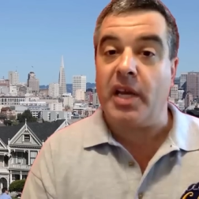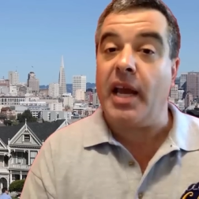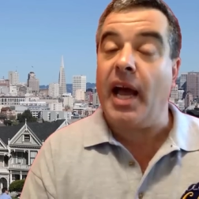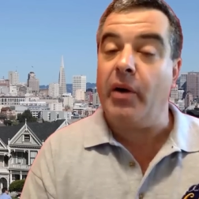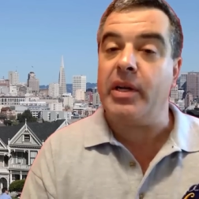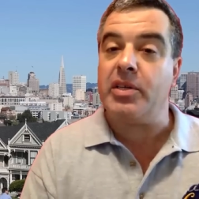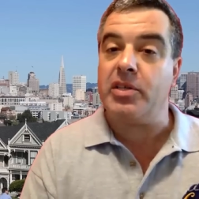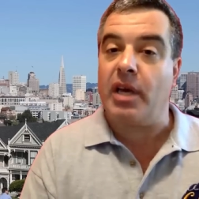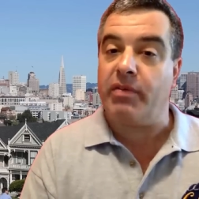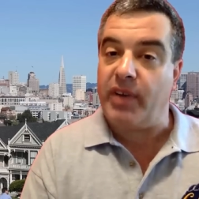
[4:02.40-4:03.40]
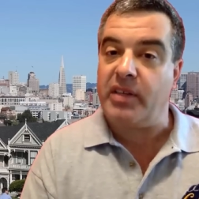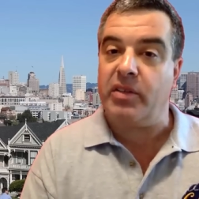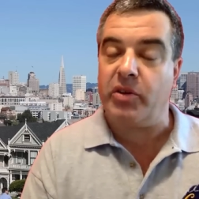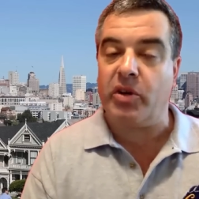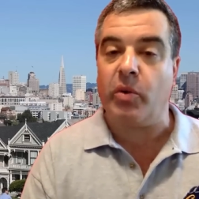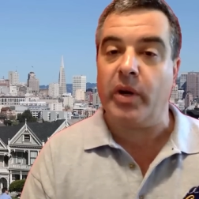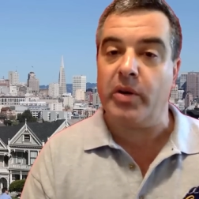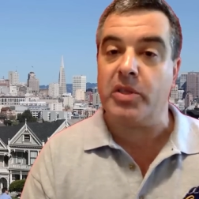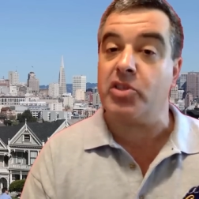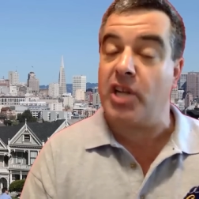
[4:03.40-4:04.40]
and how it has affected their
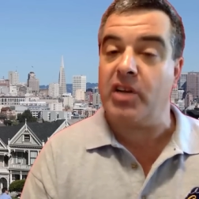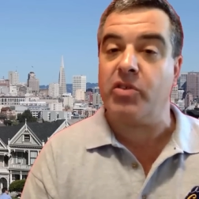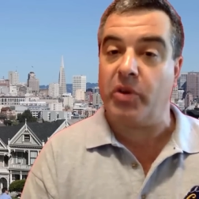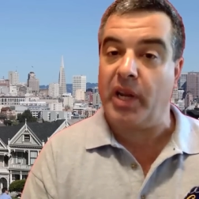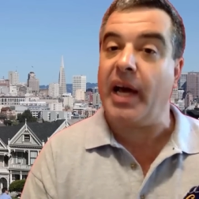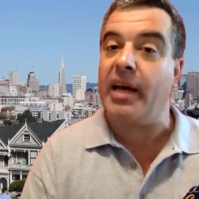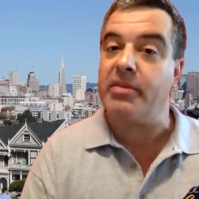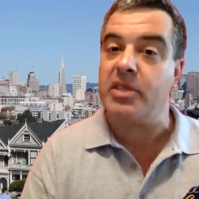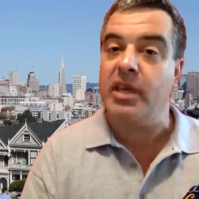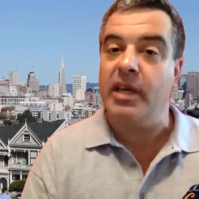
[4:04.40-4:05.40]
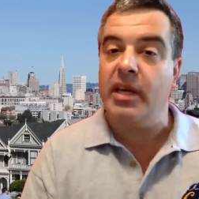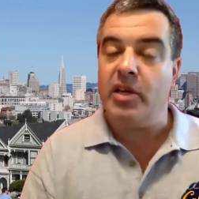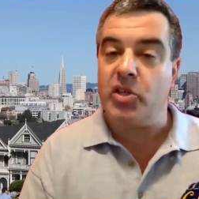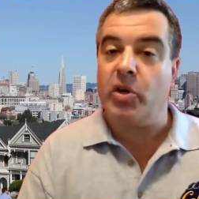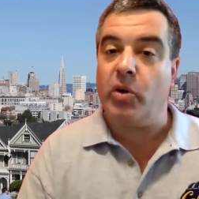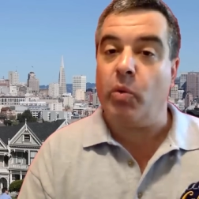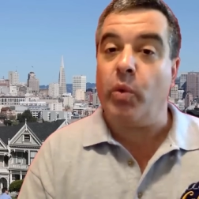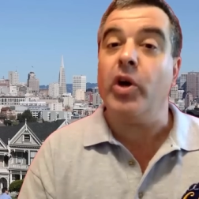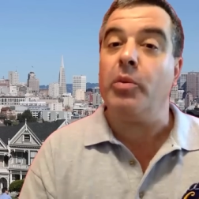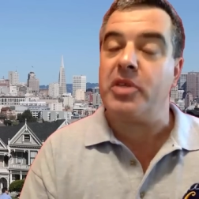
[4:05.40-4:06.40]
careers and changed their lives. So
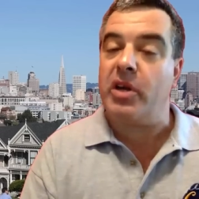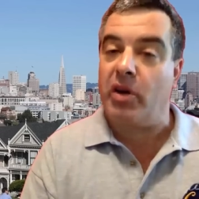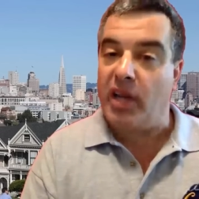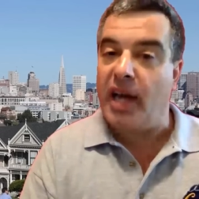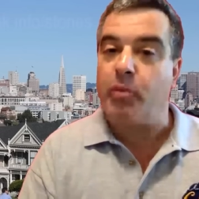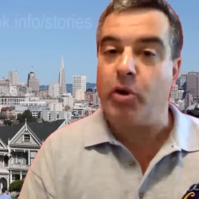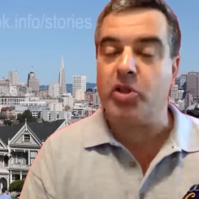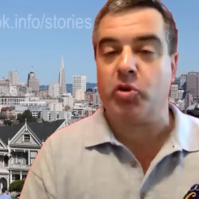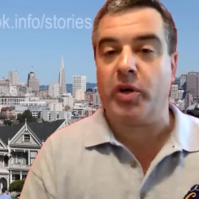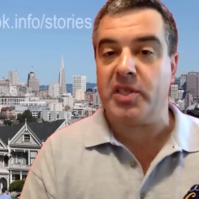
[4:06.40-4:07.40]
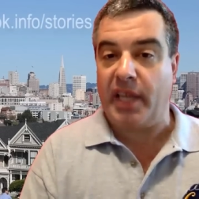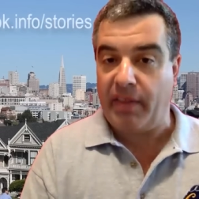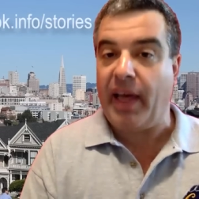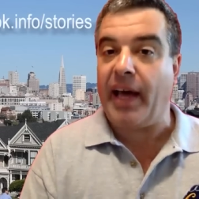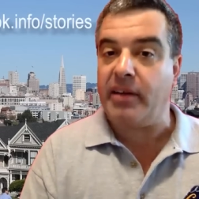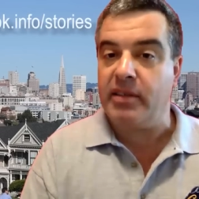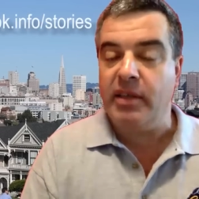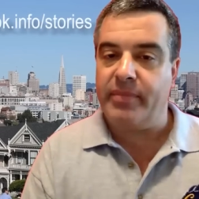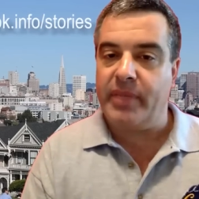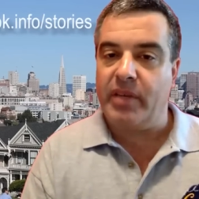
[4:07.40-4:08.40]
we hope to hear a lot more stories like that.
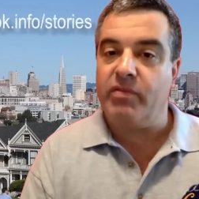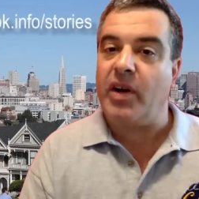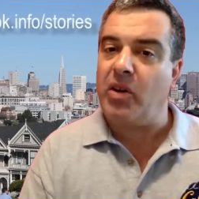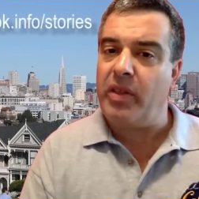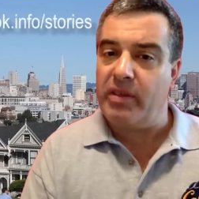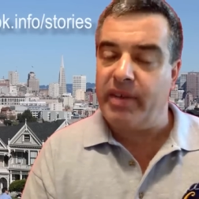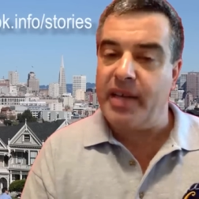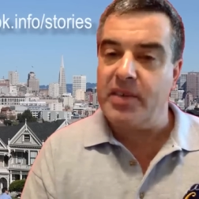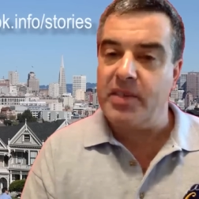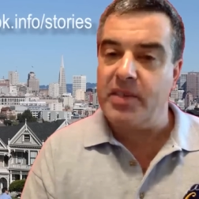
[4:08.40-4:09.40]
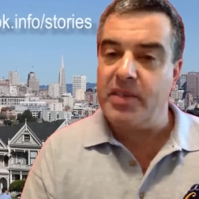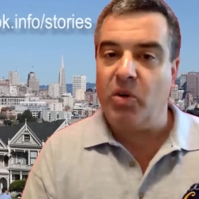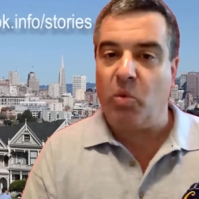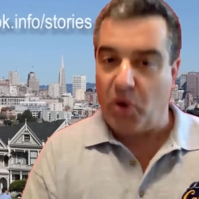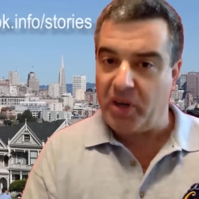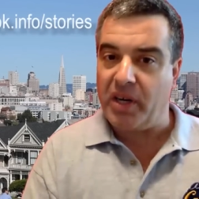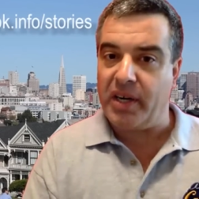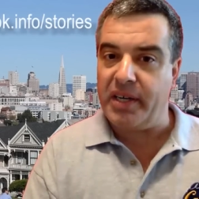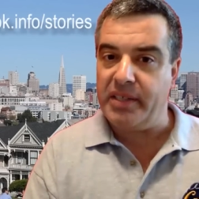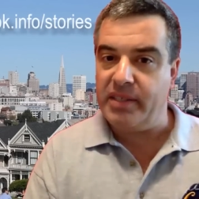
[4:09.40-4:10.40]
Follow the advice, work
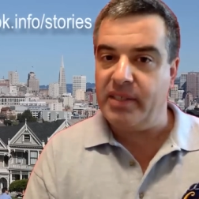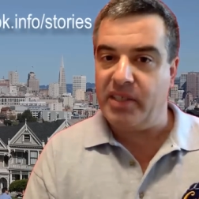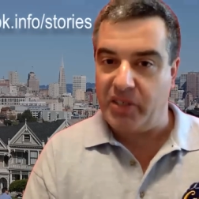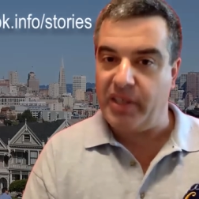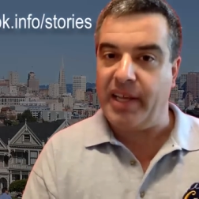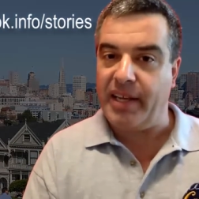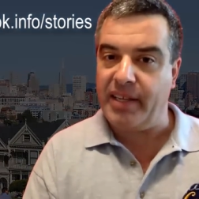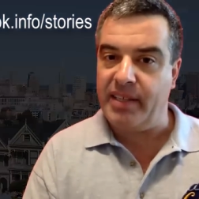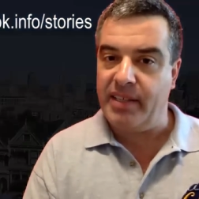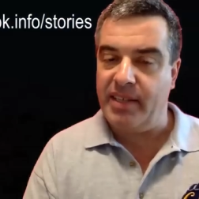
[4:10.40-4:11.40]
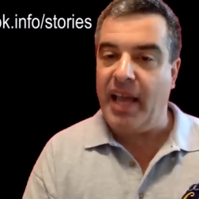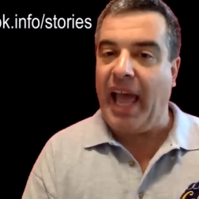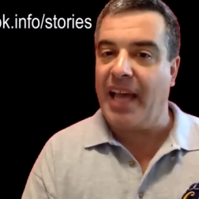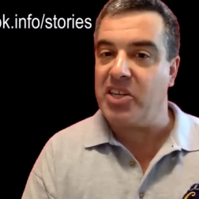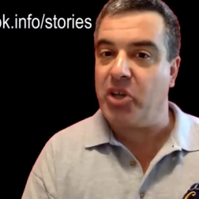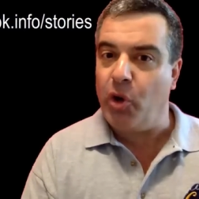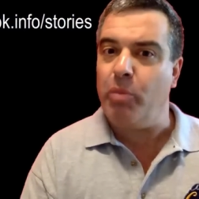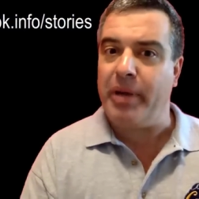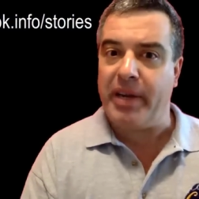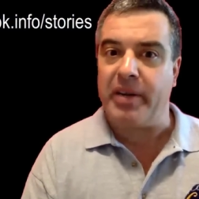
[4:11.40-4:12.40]
hard, good luck, and go
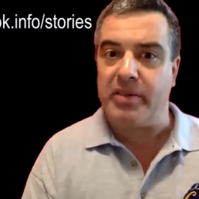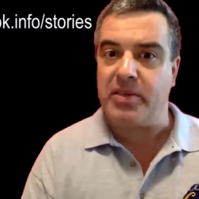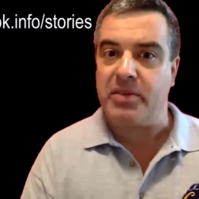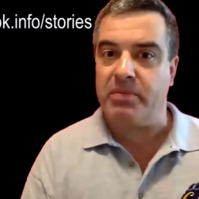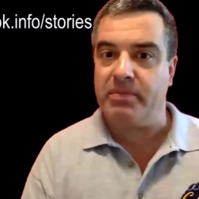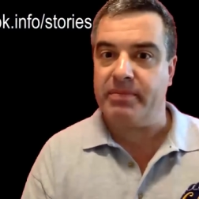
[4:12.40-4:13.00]
Bears!